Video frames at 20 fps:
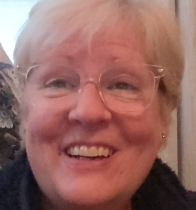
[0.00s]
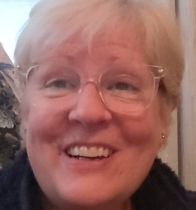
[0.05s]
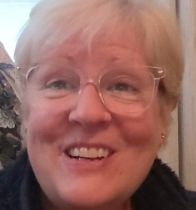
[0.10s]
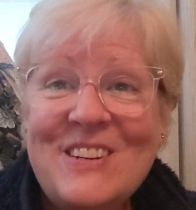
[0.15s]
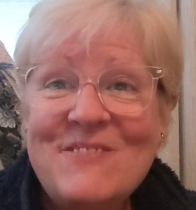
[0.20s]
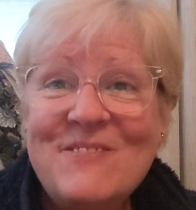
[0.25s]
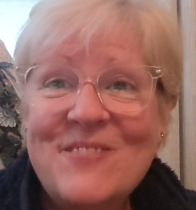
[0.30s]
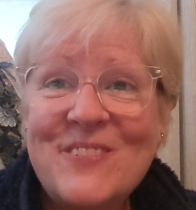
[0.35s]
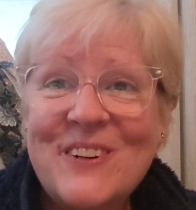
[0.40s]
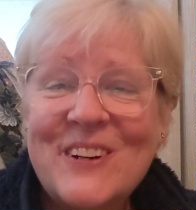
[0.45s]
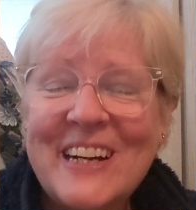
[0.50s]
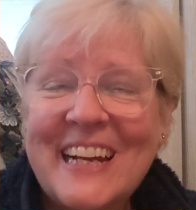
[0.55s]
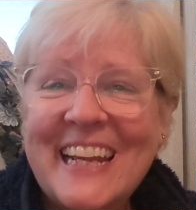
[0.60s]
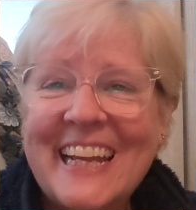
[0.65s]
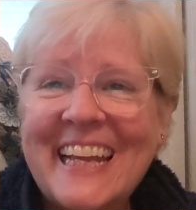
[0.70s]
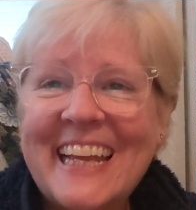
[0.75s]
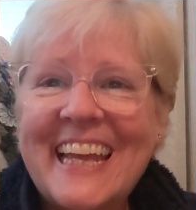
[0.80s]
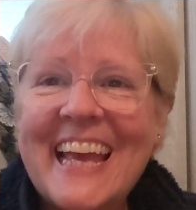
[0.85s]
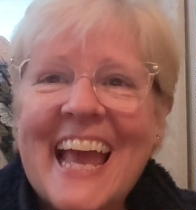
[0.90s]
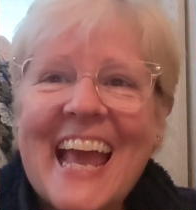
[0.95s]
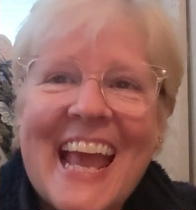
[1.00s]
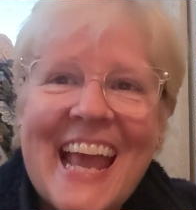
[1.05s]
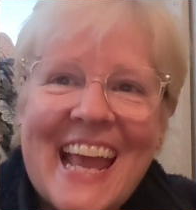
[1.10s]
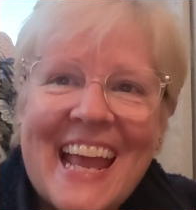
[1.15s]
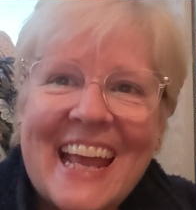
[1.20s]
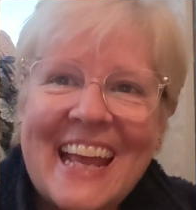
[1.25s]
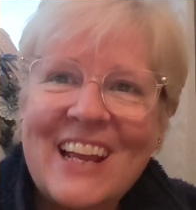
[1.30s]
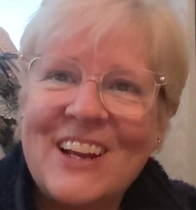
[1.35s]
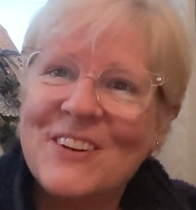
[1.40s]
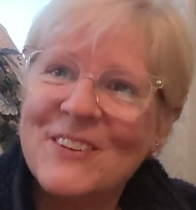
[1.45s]
Good morning,
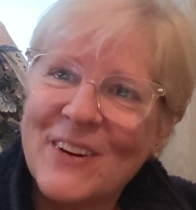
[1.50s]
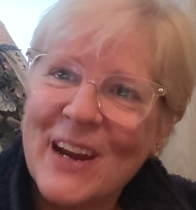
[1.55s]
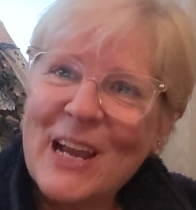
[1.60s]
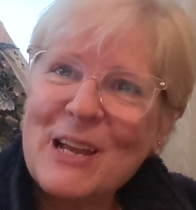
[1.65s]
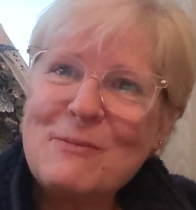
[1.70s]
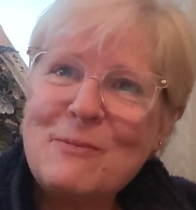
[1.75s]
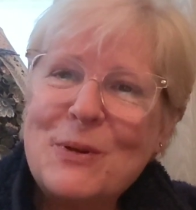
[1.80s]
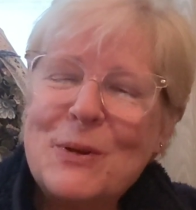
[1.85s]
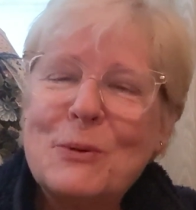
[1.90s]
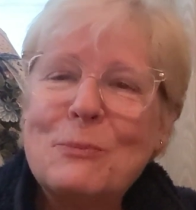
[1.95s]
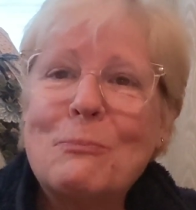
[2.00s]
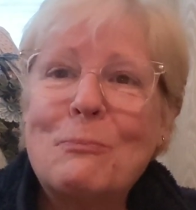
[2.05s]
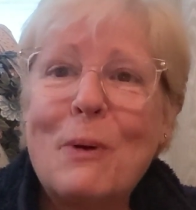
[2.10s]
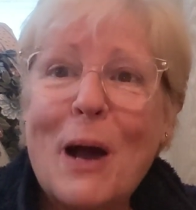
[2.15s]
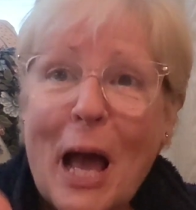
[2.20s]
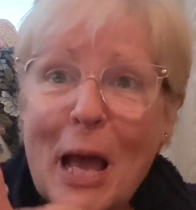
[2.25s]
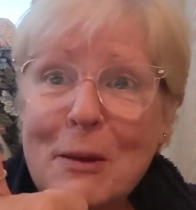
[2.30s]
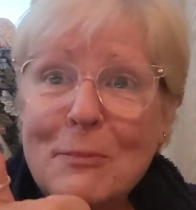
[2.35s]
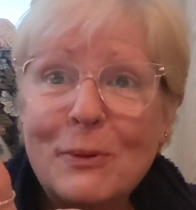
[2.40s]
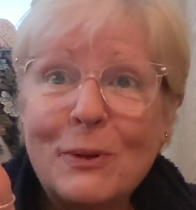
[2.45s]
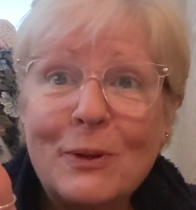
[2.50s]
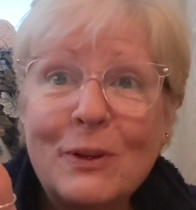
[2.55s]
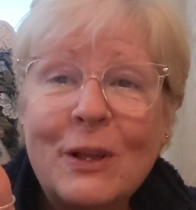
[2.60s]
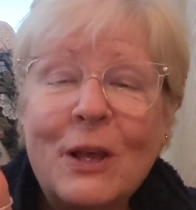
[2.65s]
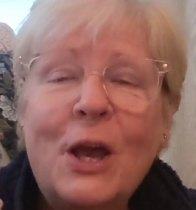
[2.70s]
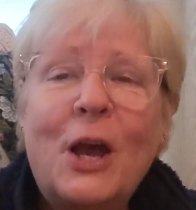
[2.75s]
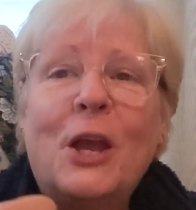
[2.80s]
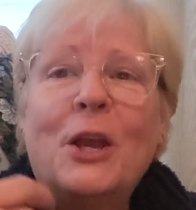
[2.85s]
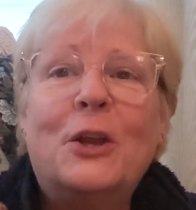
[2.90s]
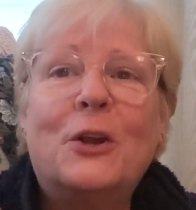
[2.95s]
gang. Grab your Bible,
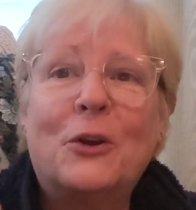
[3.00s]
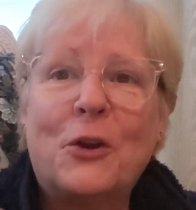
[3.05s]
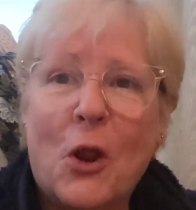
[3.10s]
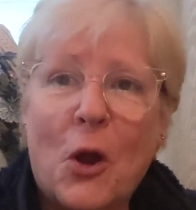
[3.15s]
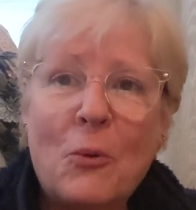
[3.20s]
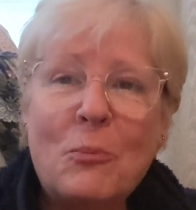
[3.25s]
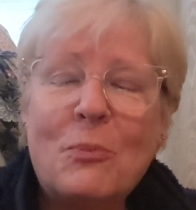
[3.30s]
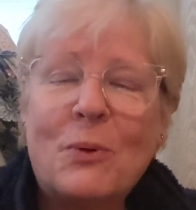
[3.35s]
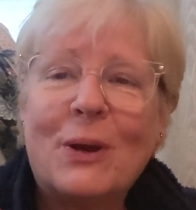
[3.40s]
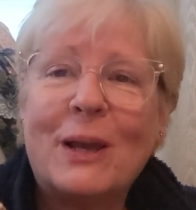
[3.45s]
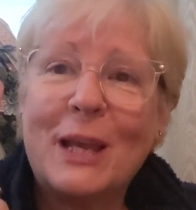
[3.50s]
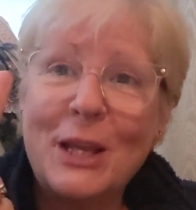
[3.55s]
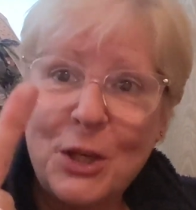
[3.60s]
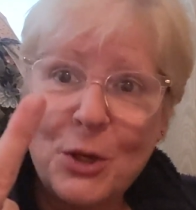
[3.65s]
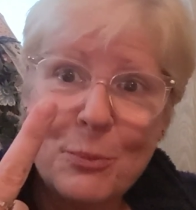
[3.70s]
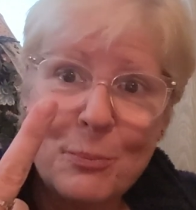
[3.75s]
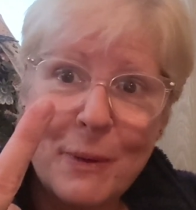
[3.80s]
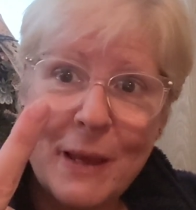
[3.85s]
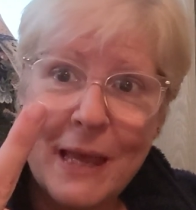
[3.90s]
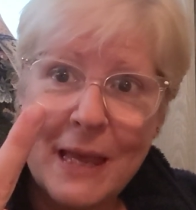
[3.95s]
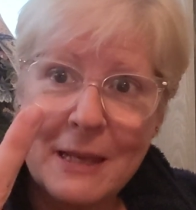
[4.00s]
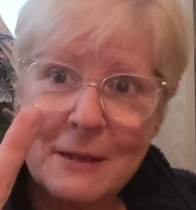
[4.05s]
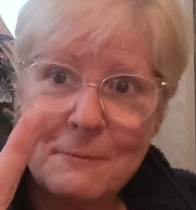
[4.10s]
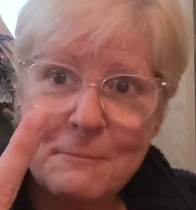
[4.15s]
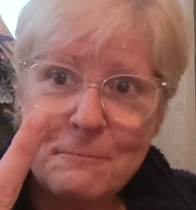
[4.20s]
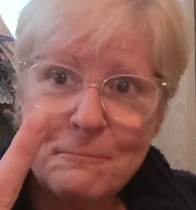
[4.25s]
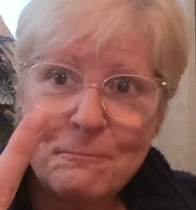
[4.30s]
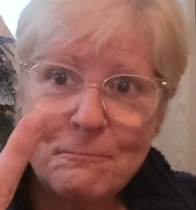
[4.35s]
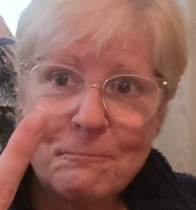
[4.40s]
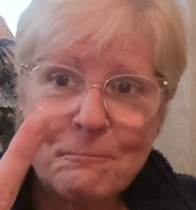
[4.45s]
your notebook, and your pen.